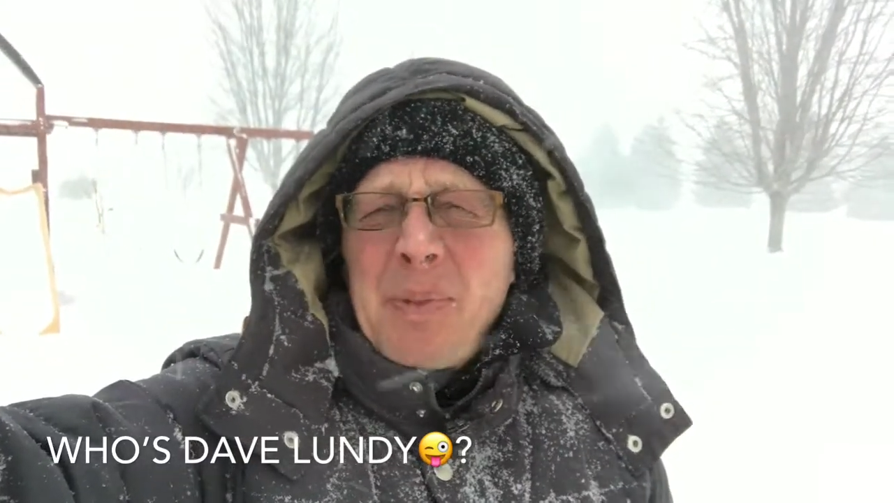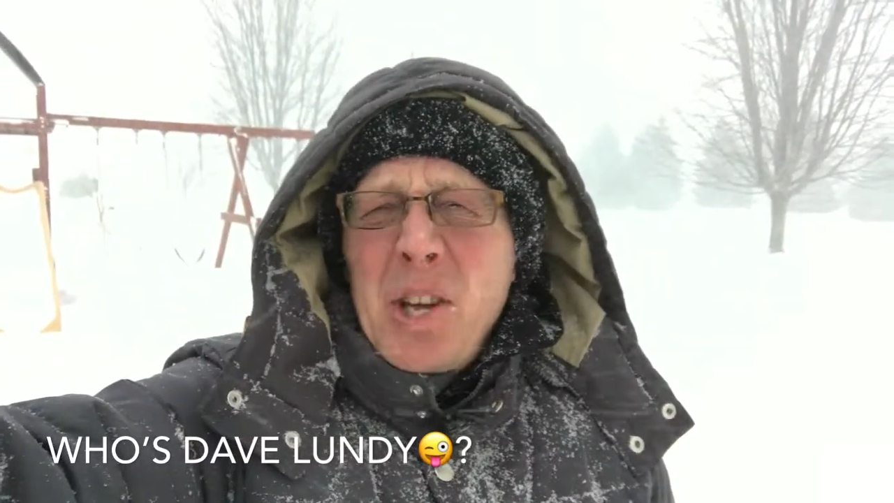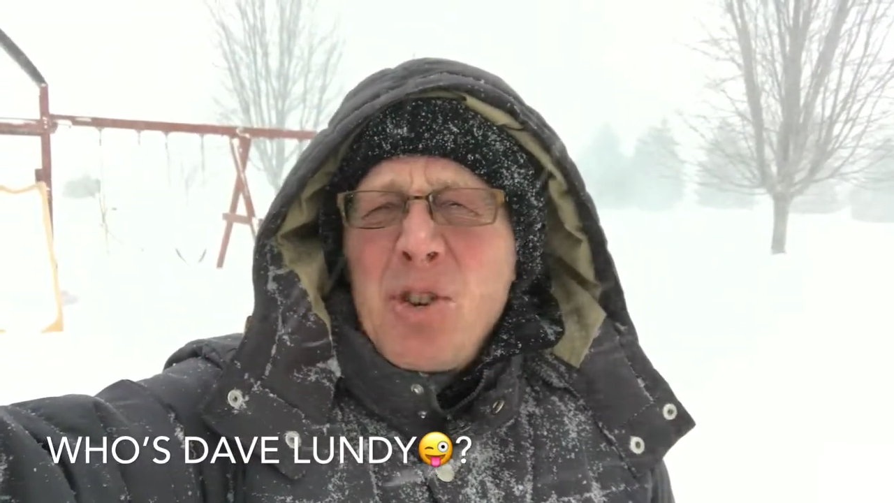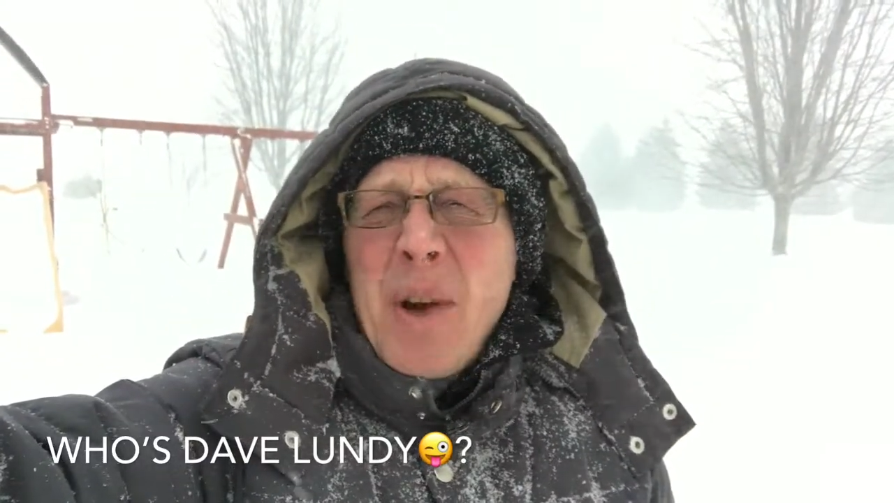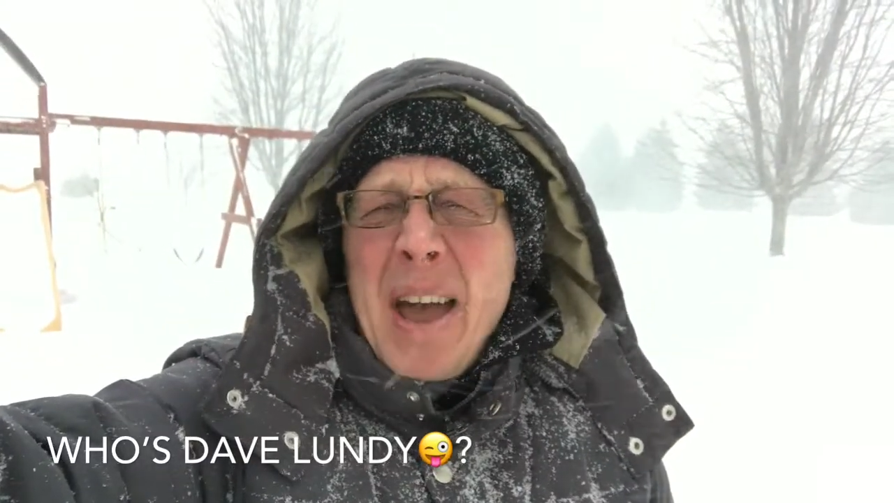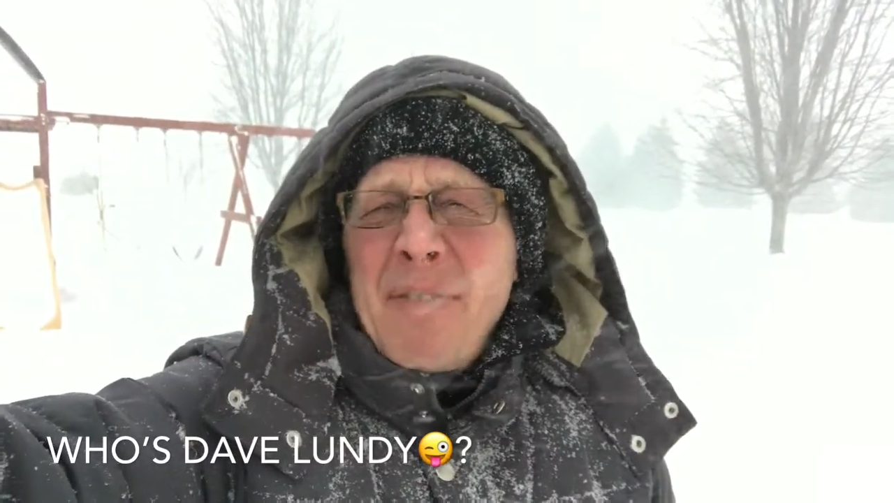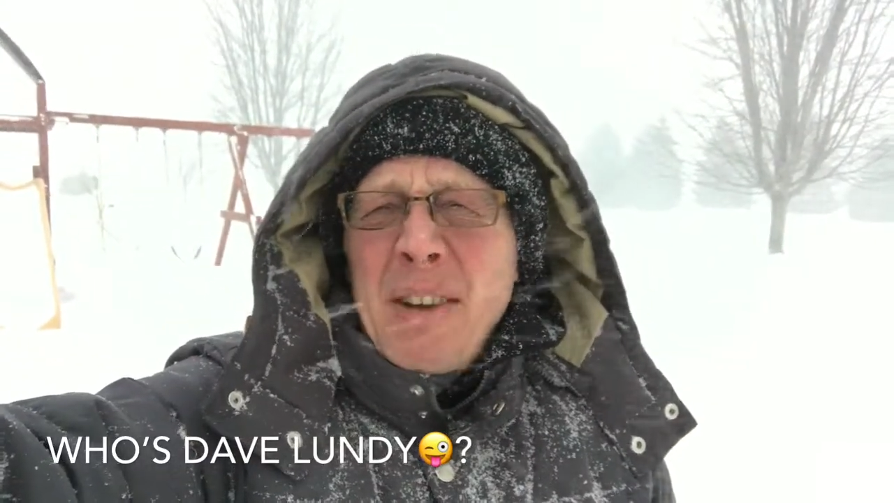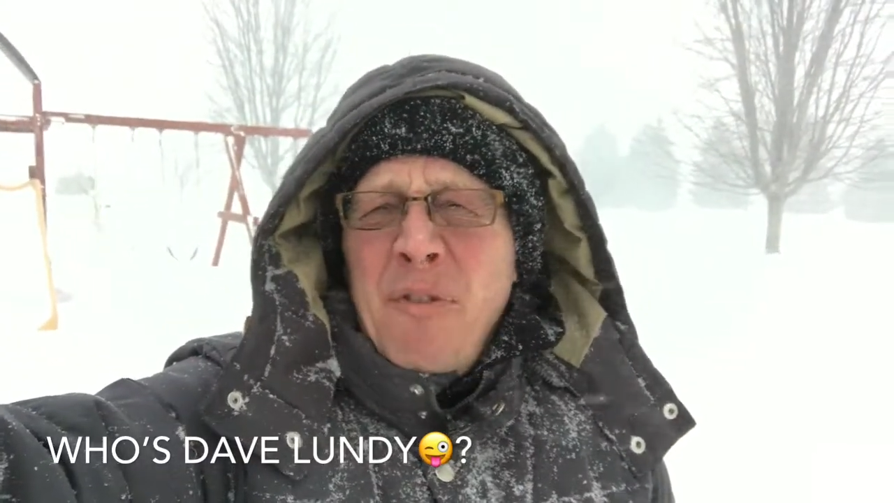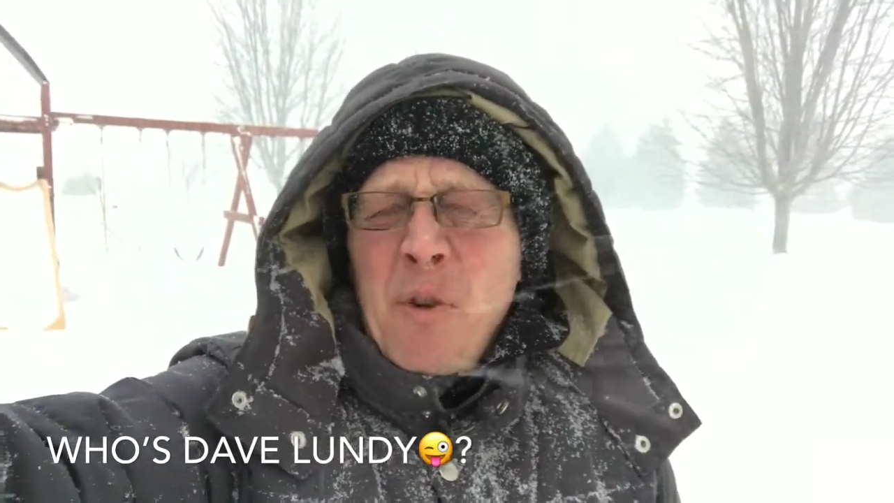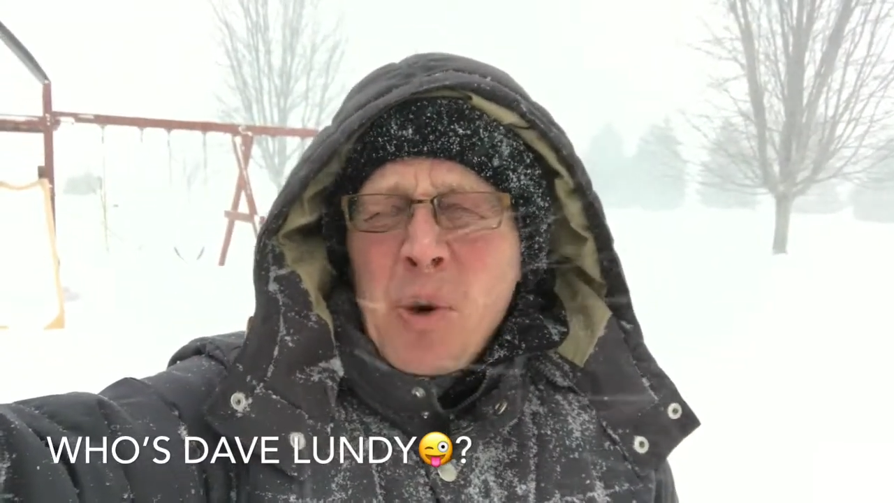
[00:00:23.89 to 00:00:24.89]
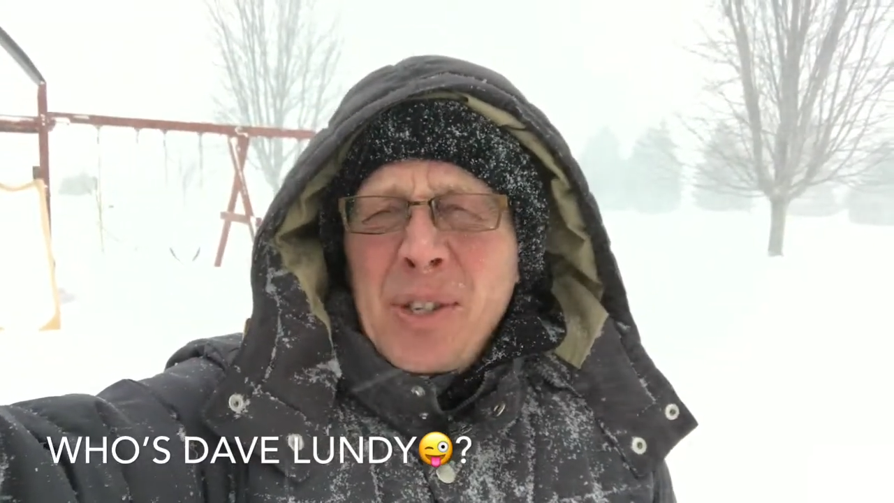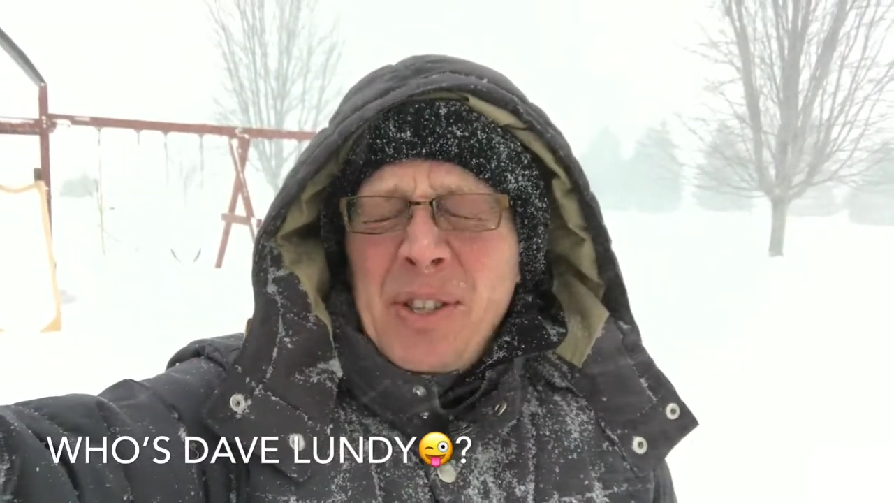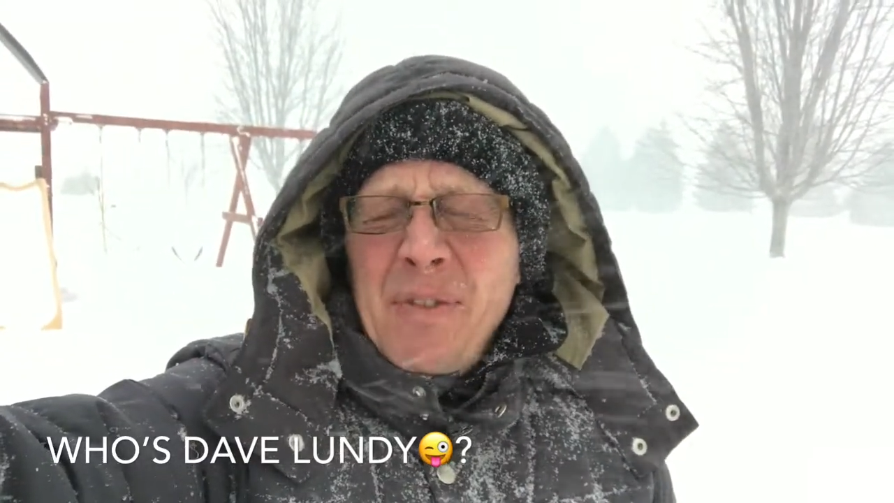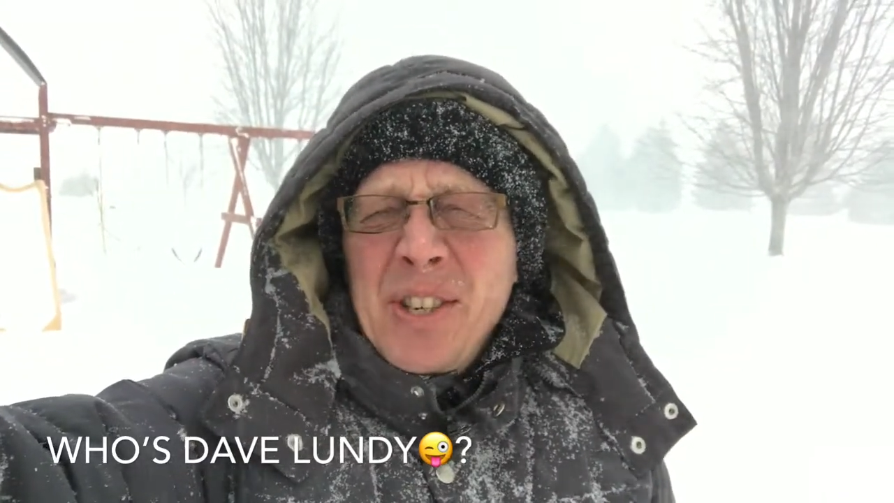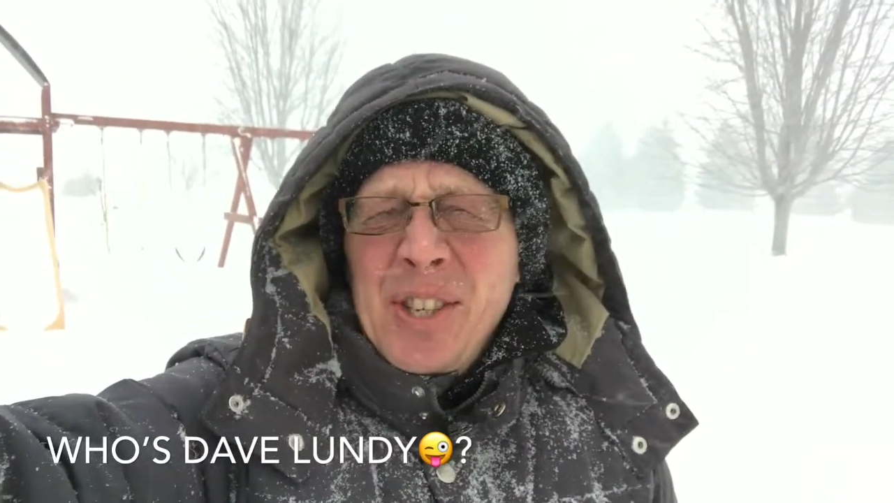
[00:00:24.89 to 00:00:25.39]
the driving
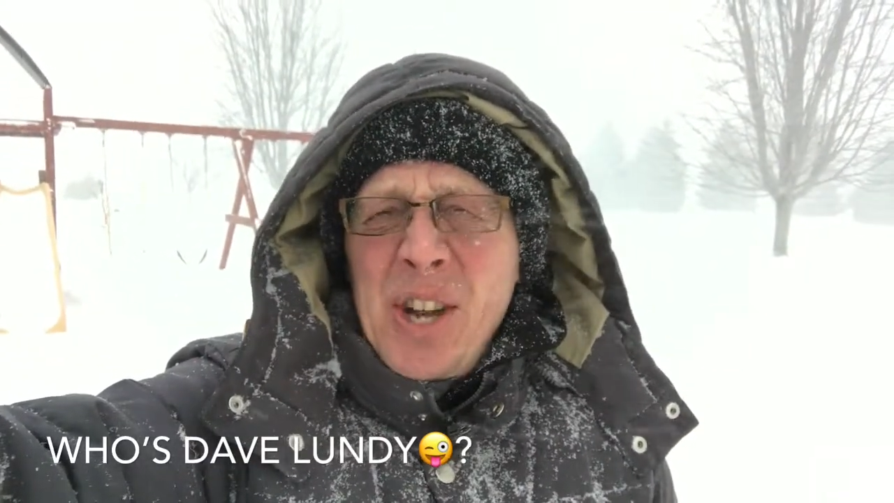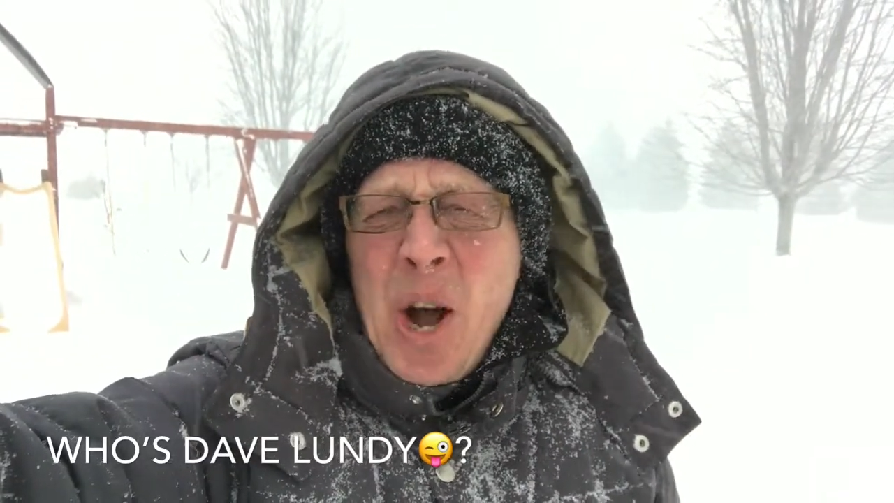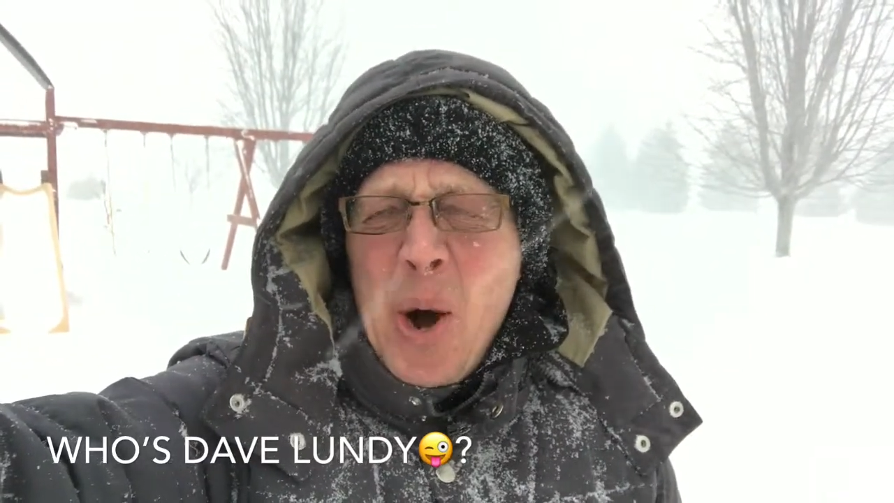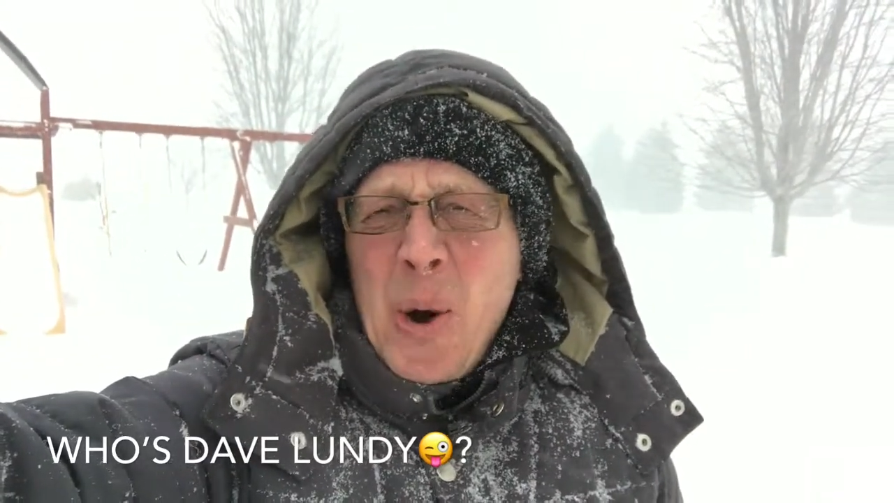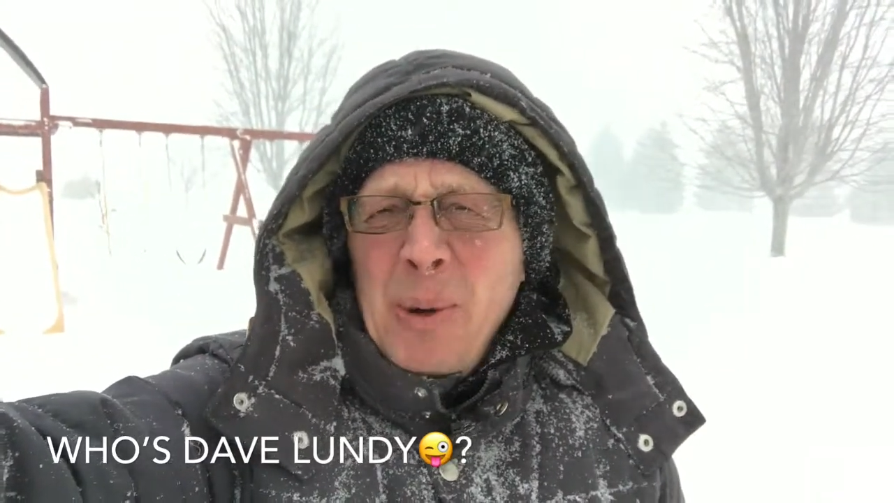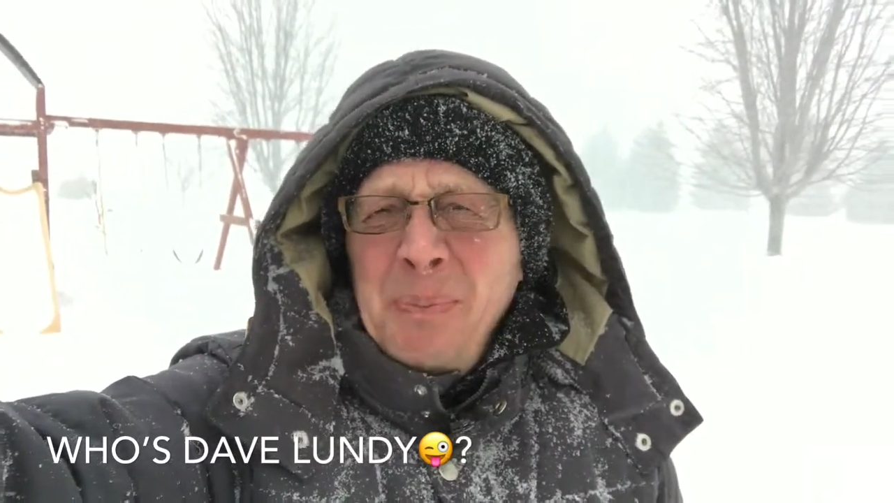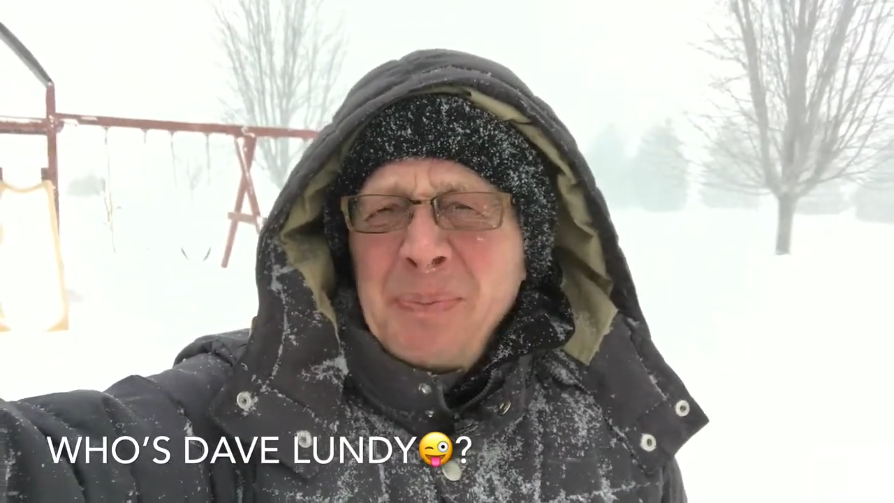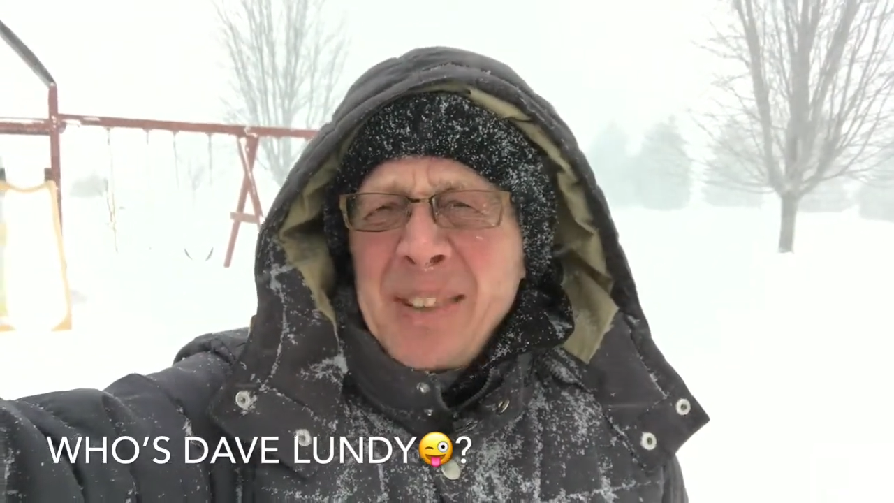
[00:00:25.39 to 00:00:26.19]
force of the snow